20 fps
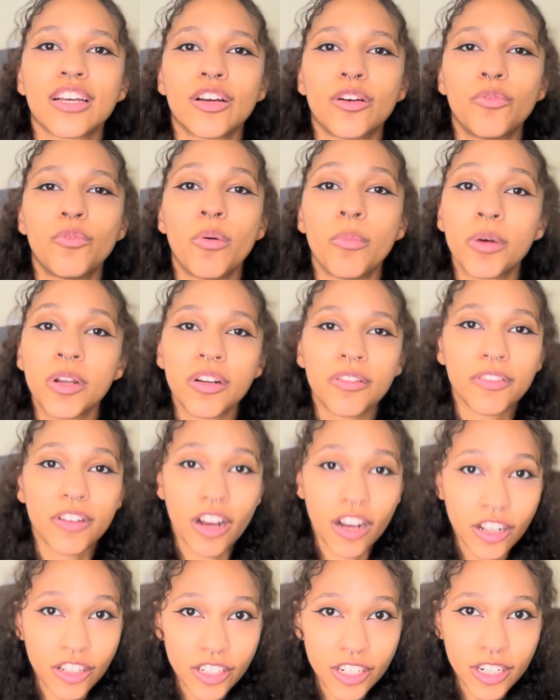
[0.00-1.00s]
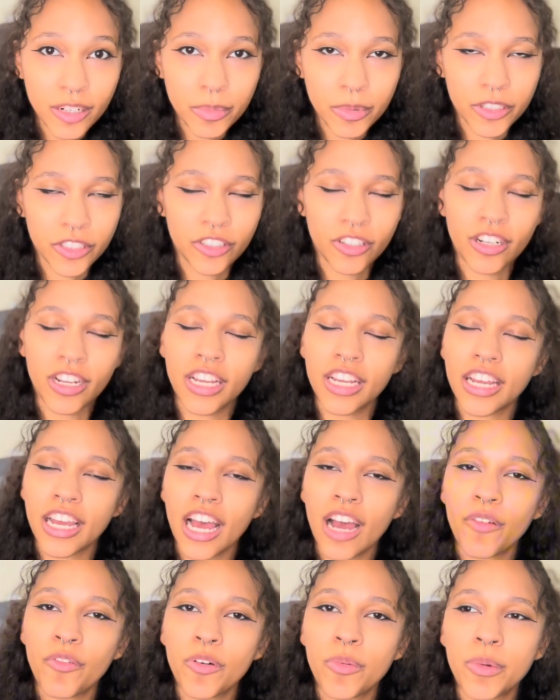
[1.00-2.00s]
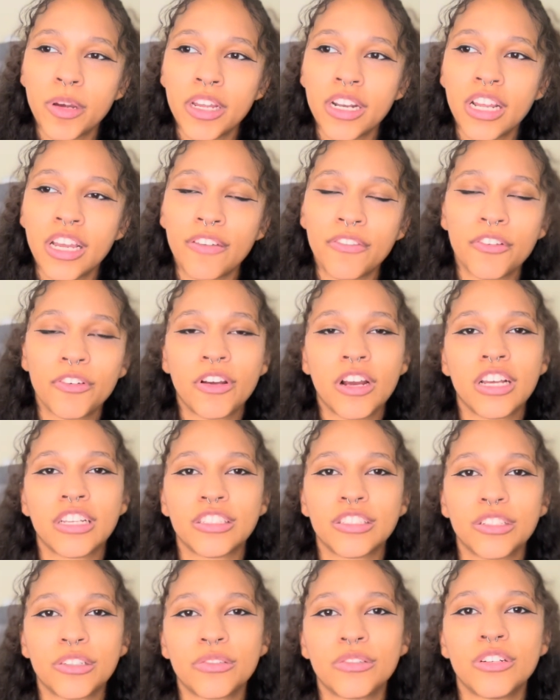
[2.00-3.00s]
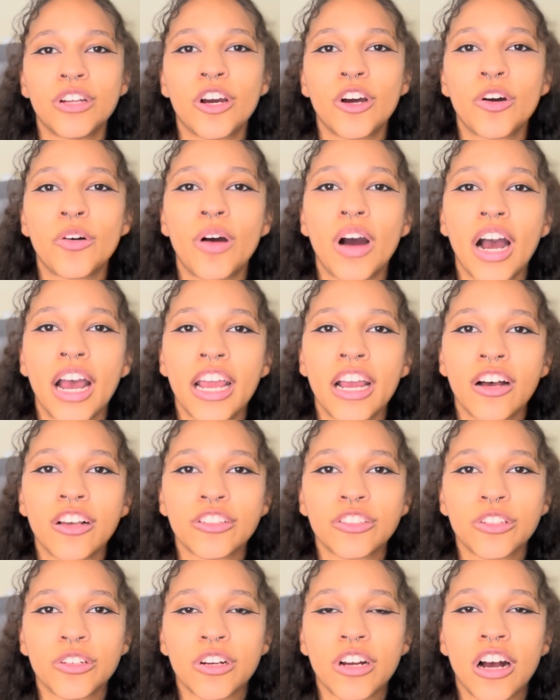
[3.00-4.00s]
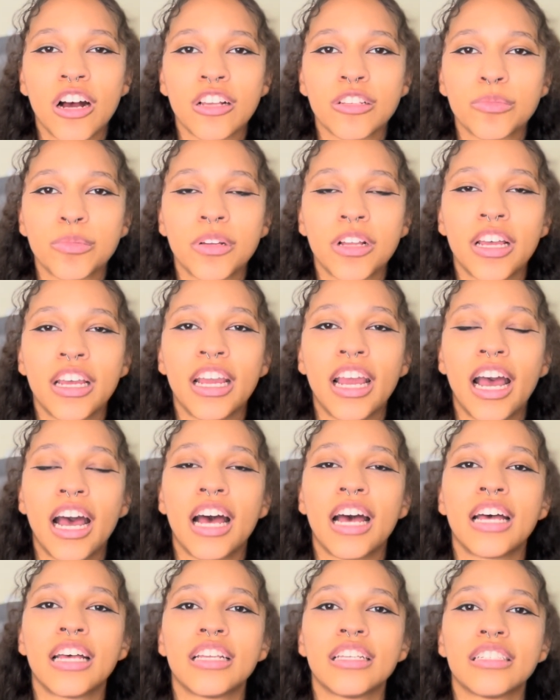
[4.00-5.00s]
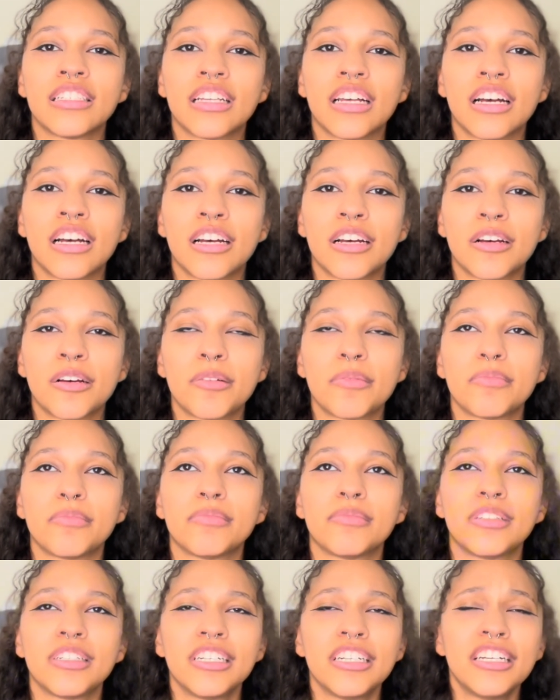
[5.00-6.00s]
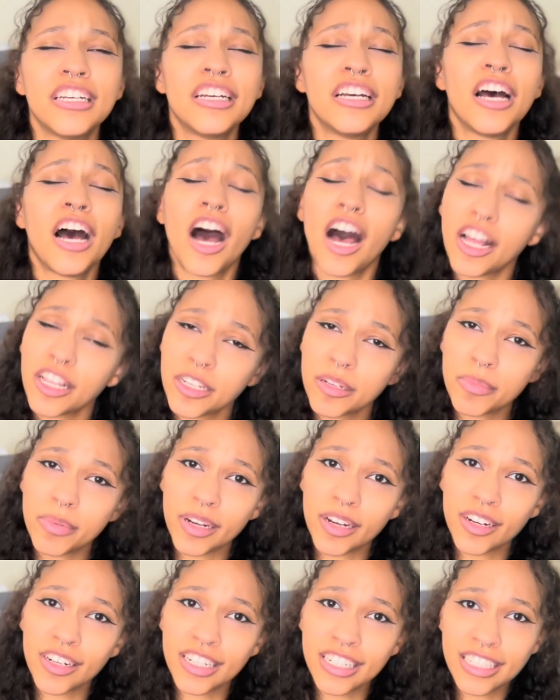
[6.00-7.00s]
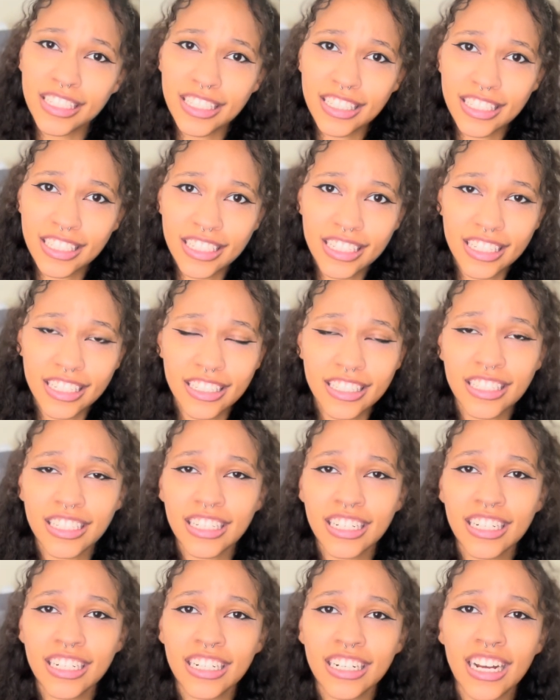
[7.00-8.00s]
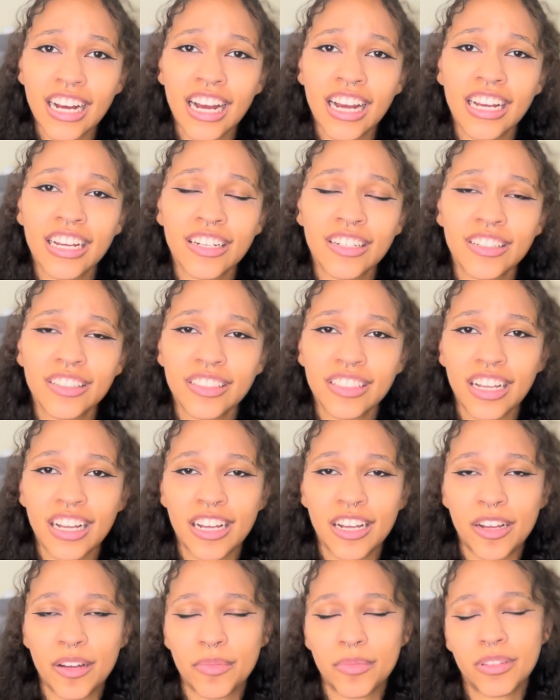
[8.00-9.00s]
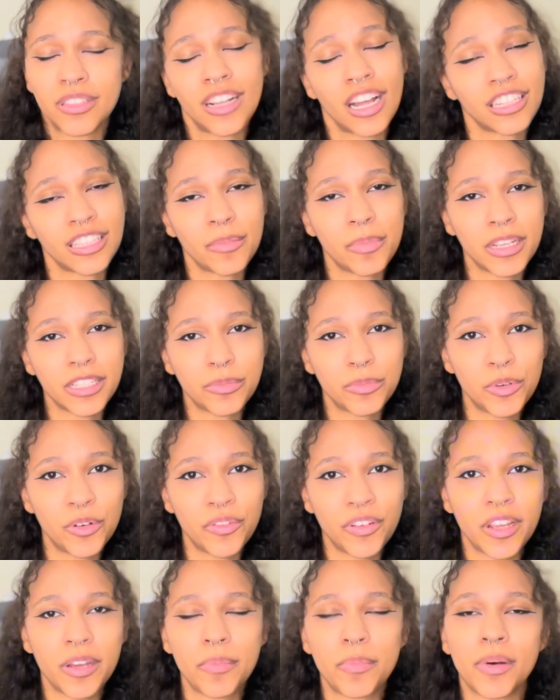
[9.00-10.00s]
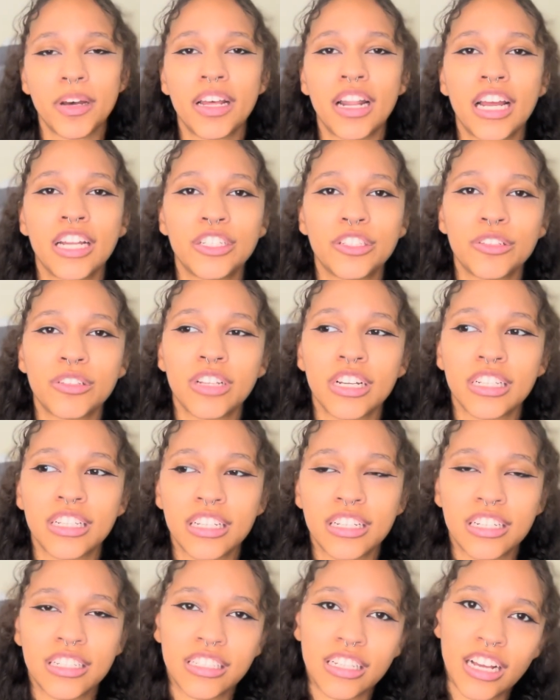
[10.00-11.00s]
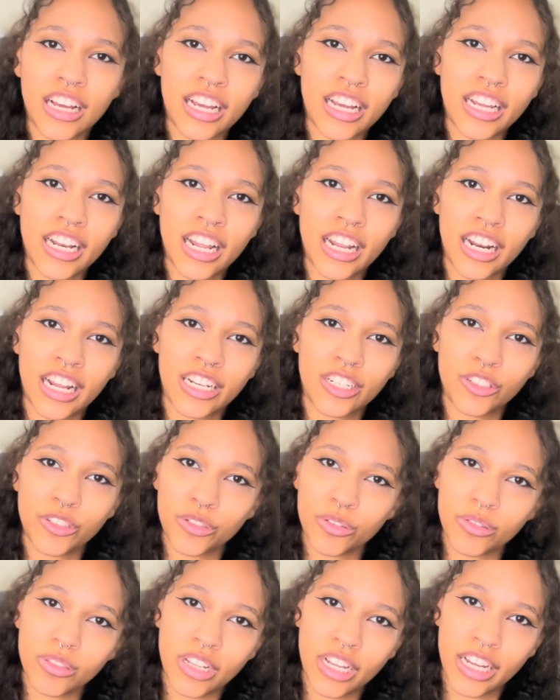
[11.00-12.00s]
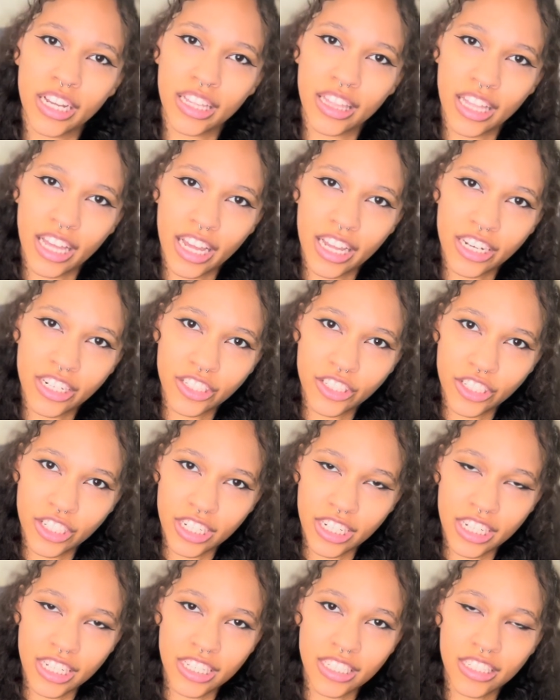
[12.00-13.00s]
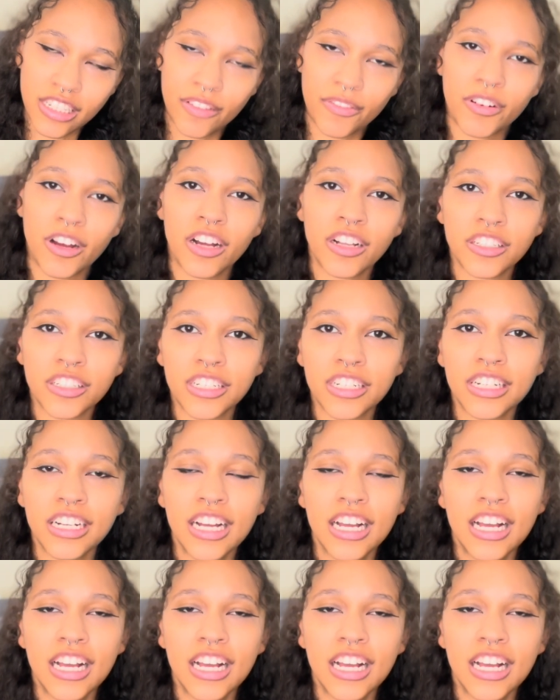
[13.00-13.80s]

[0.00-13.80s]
woman of color portraying Catwoman. If you guys don't know, I also cosplay as Halle Berry's Selena Kyle. Not the best movie, but I do like the design and I do like that she is of color.